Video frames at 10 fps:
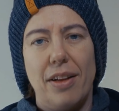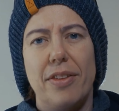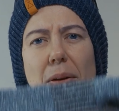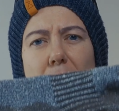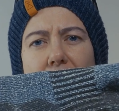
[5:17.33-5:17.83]

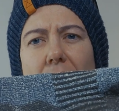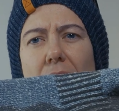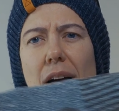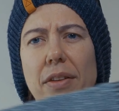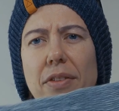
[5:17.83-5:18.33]
some
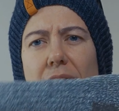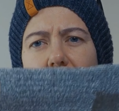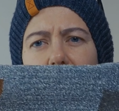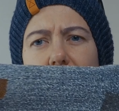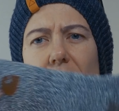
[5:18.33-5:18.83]
Carhartt
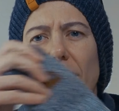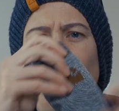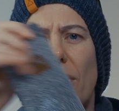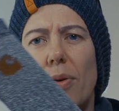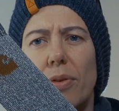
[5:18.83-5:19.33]
socks,
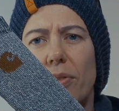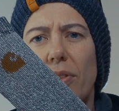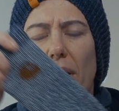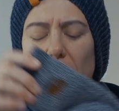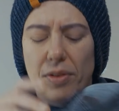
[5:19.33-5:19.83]
long
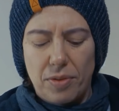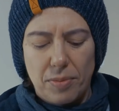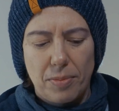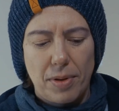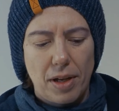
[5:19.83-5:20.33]
socks,
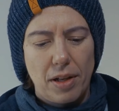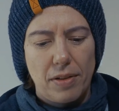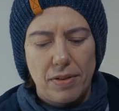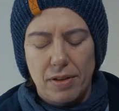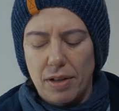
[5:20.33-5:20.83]

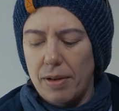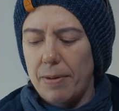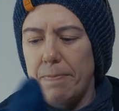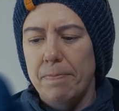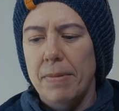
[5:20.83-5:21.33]
but
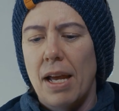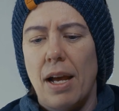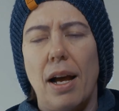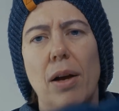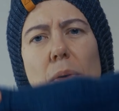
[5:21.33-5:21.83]

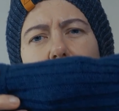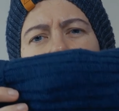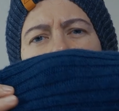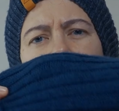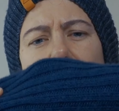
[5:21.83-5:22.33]
I
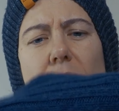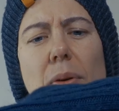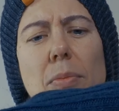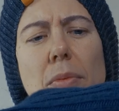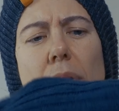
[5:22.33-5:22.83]
also have
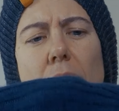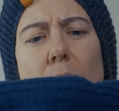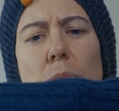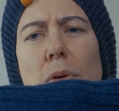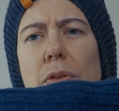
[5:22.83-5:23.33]

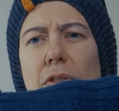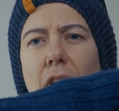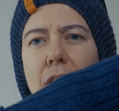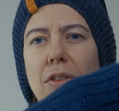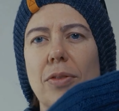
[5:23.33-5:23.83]
some wool
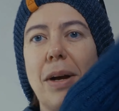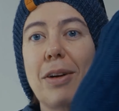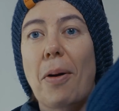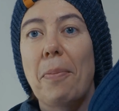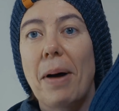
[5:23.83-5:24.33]
socks. My
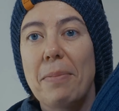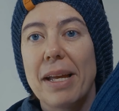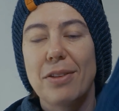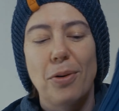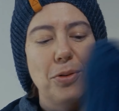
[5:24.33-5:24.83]
grandma
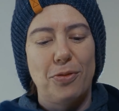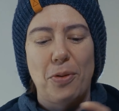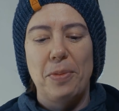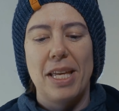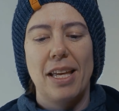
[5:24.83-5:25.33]
made those
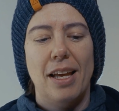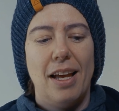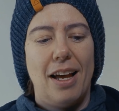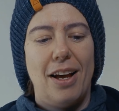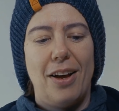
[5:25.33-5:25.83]
for me,
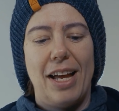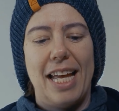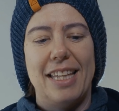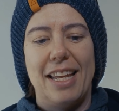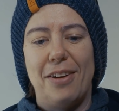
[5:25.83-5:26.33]

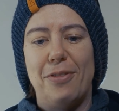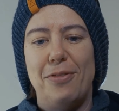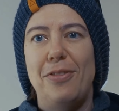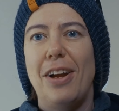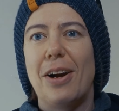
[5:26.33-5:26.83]
and they're
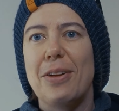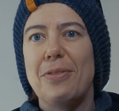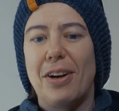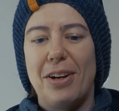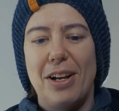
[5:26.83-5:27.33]
very,
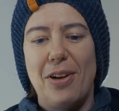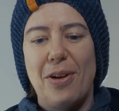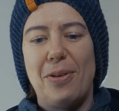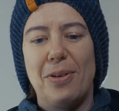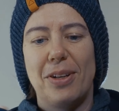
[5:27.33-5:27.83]
very
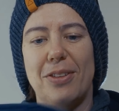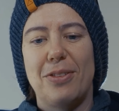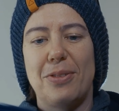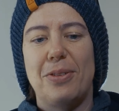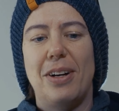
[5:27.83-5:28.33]
long,
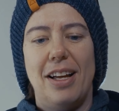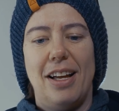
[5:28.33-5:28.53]
so